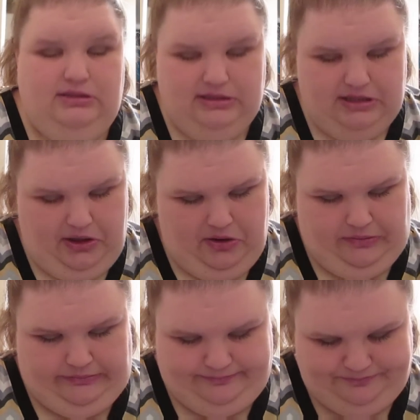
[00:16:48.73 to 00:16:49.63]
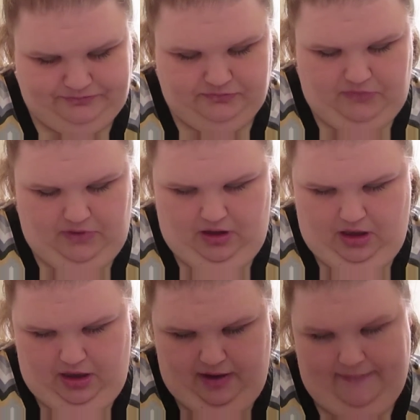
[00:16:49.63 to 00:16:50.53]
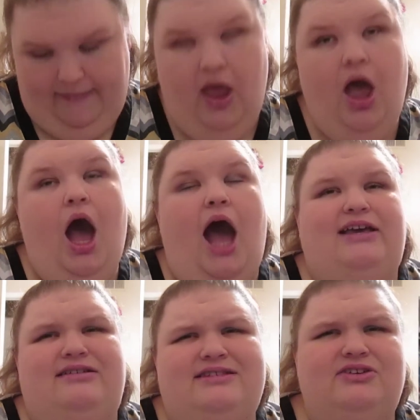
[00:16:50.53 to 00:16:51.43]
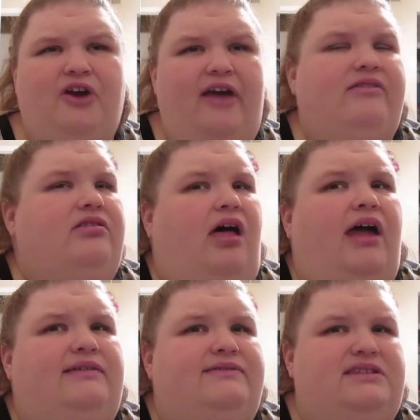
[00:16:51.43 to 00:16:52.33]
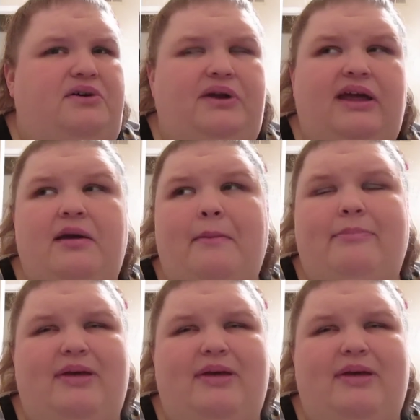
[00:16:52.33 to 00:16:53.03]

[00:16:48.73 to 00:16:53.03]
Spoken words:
So I used to crave a lot of sodium,